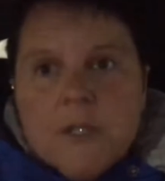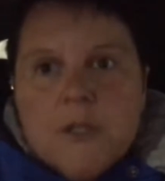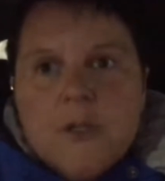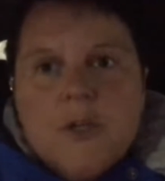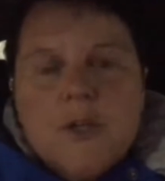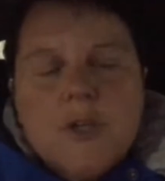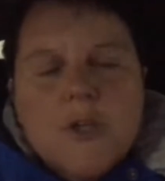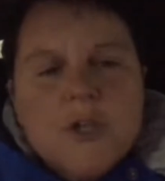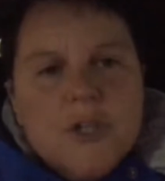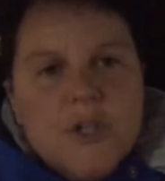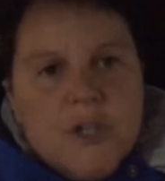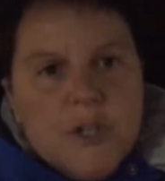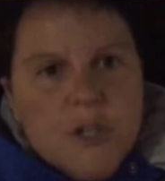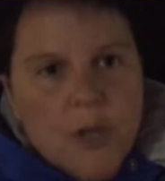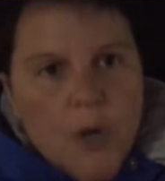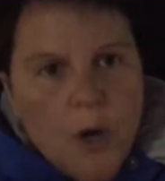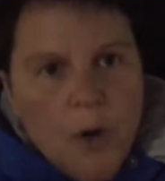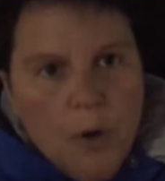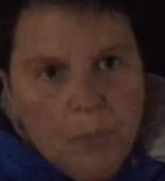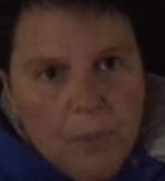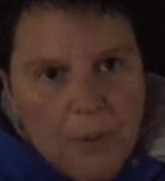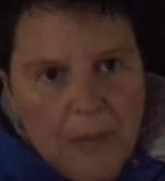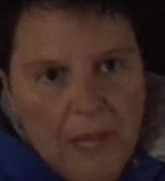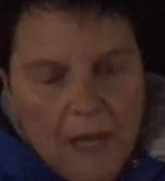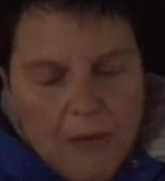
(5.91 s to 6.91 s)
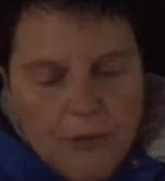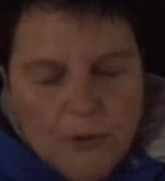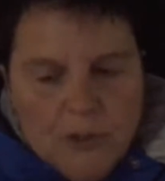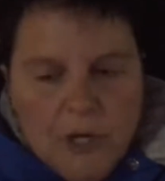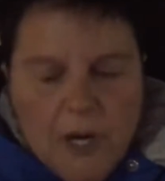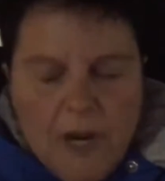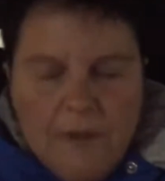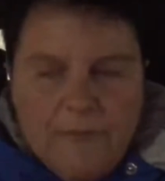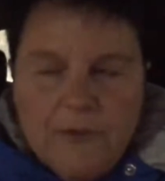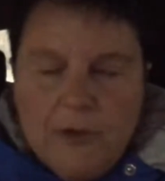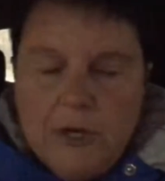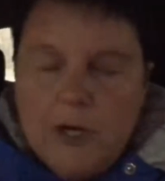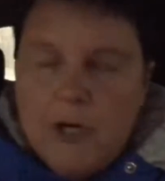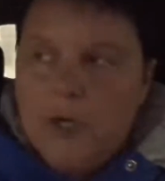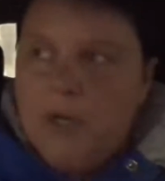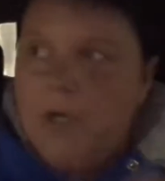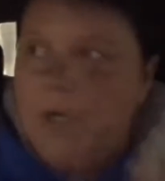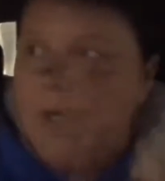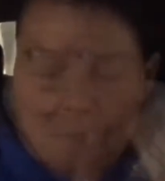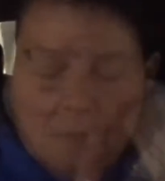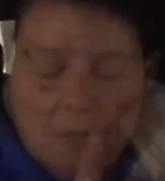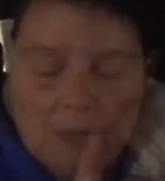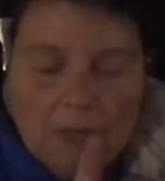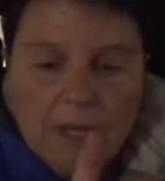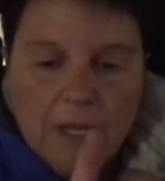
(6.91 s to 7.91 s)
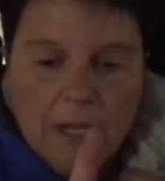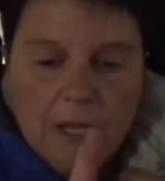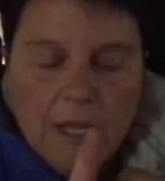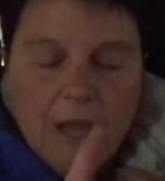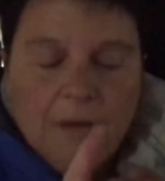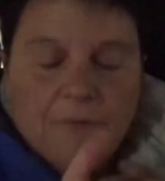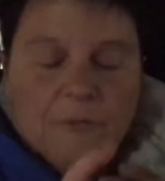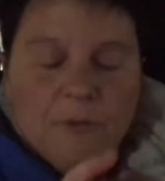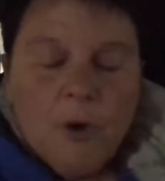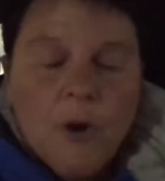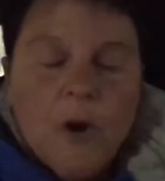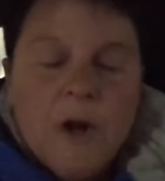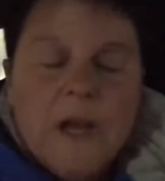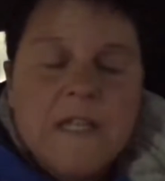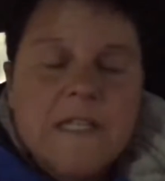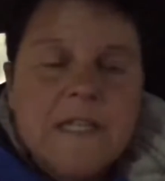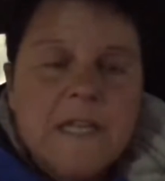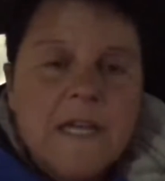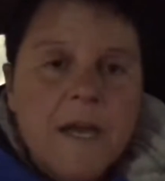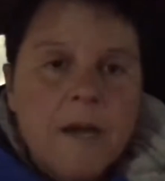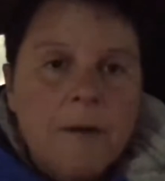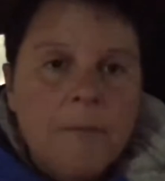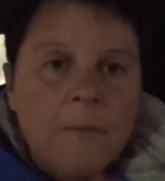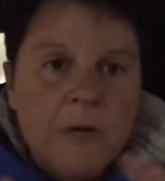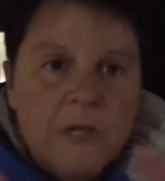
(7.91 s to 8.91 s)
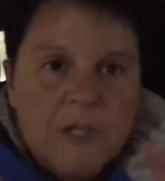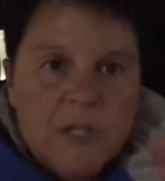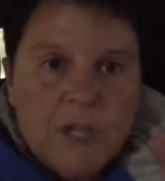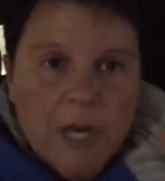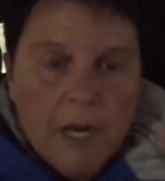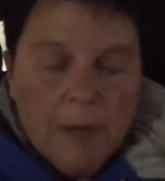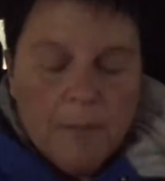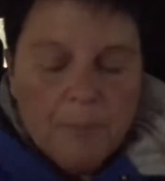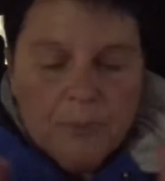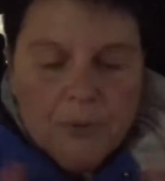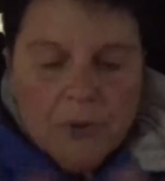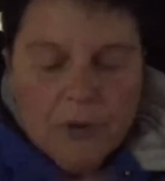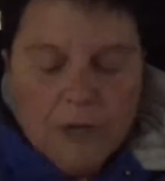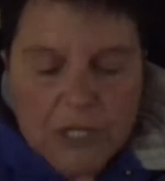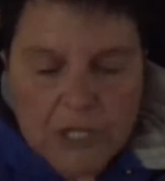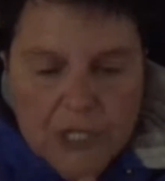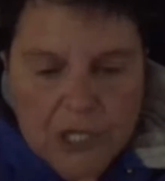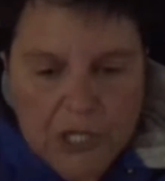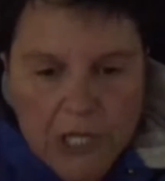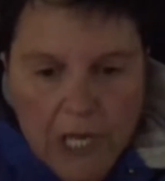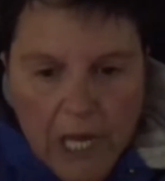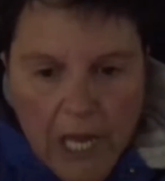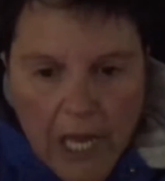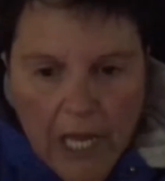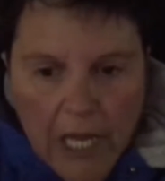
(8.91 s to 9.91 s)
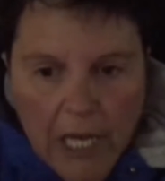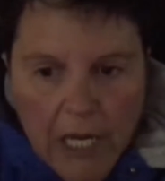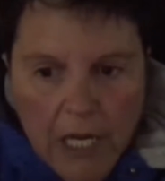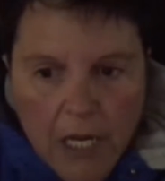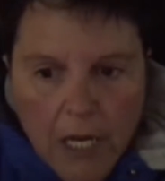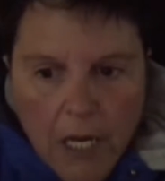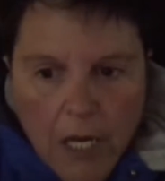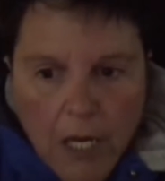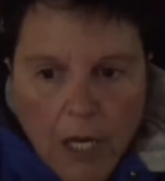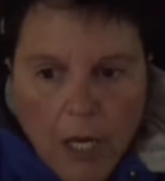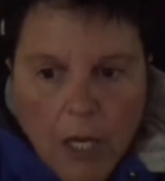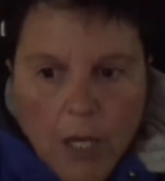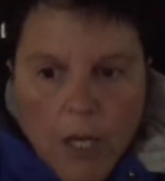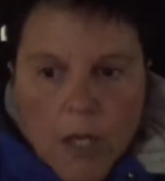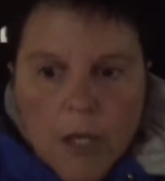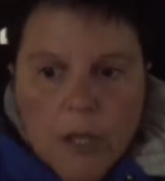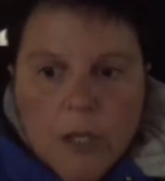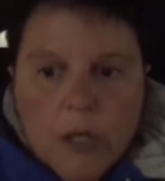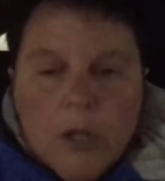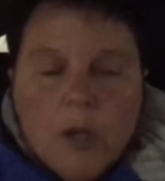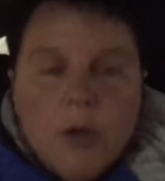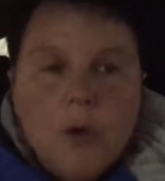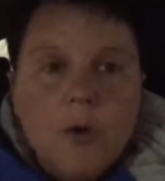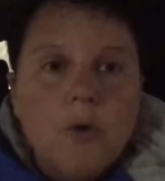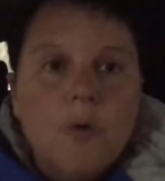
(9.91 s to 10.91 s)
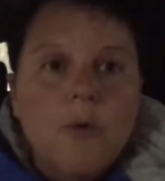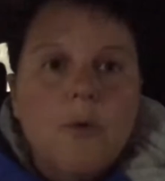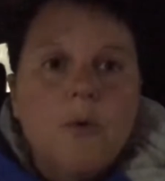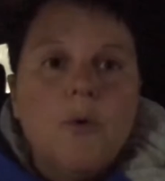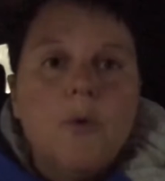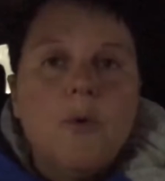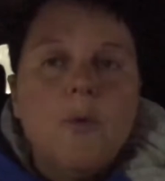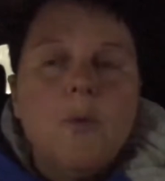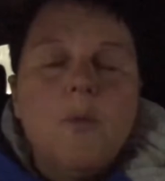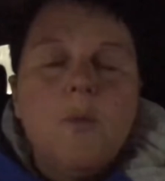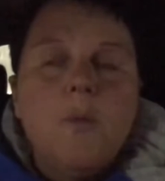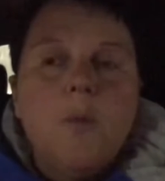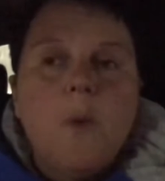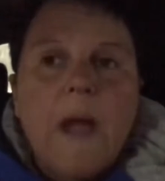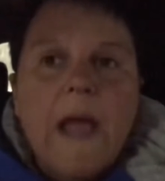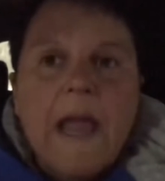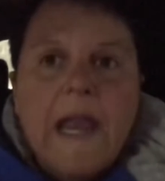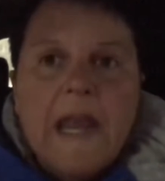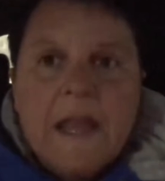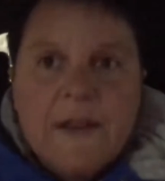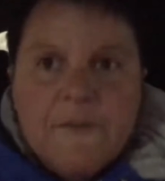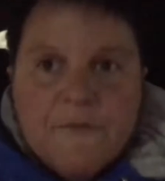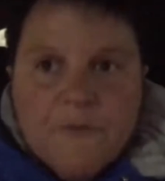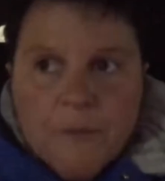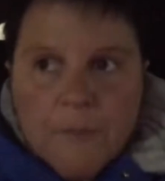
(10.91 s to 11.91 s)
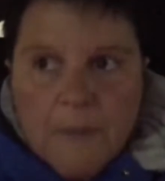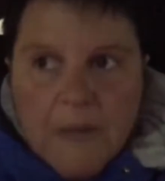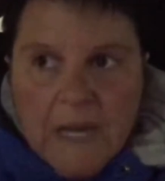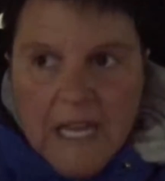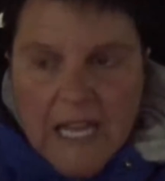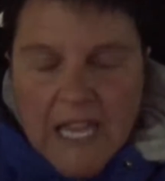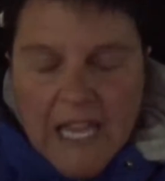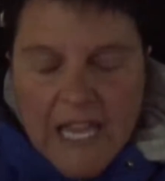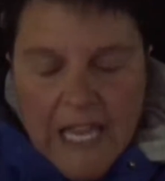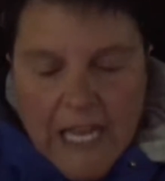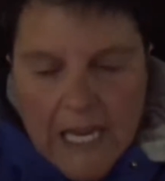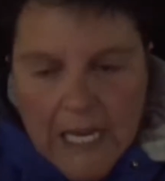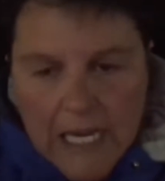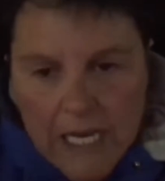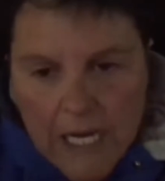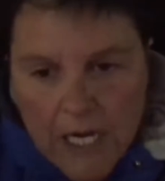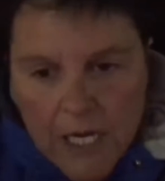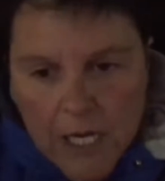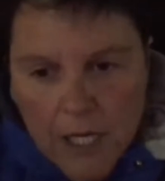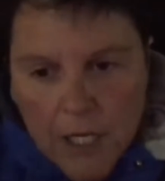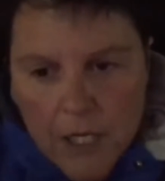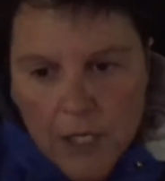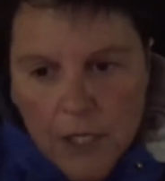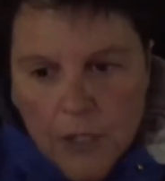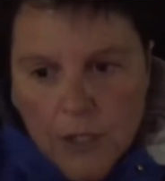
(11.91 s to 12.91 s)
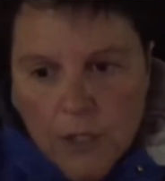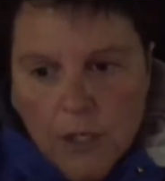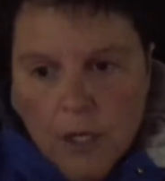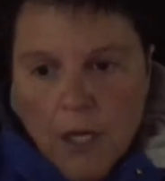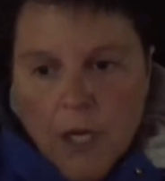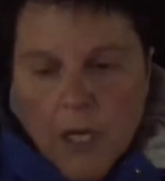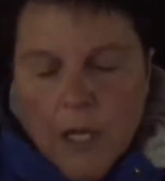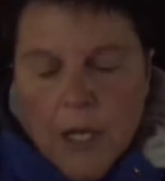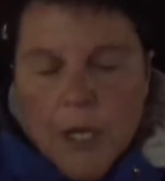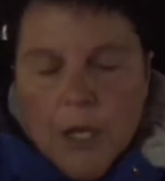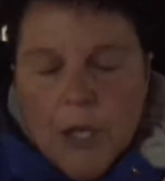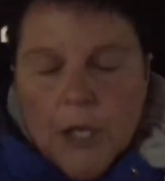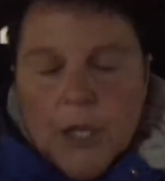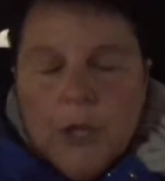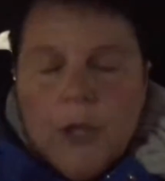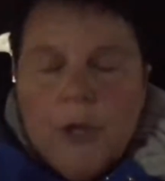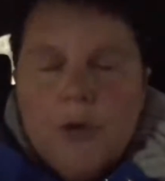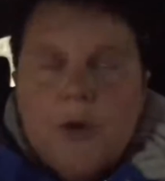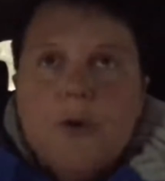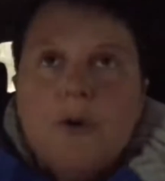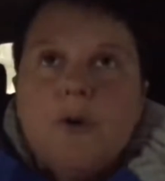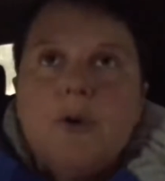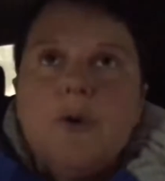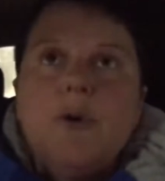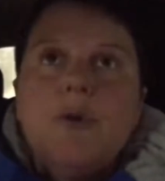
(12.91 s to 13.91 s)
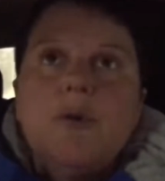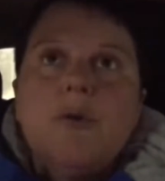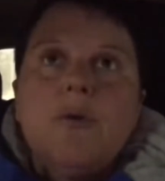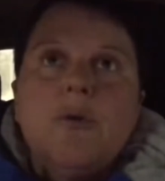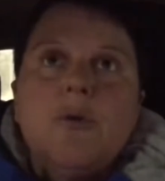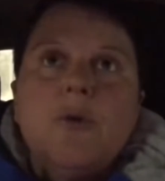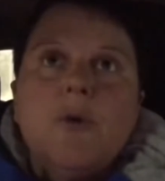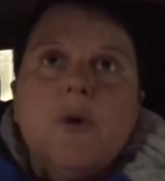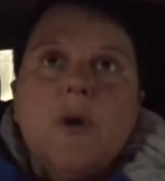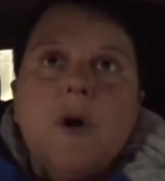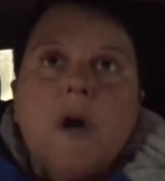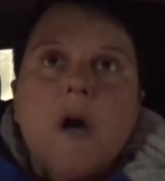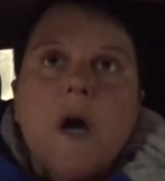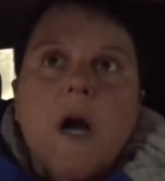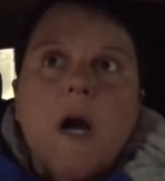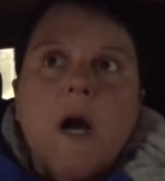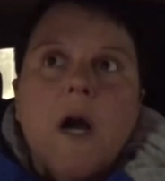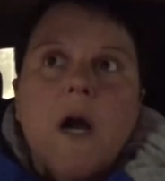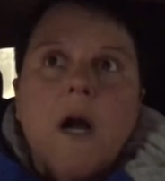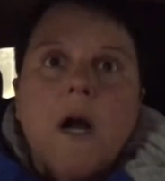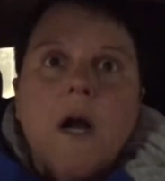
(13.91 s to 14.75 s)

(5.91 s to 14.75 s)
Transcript: to the snowplow driver girl, you have no idea how much I appreciate you waiting for me to get here, you,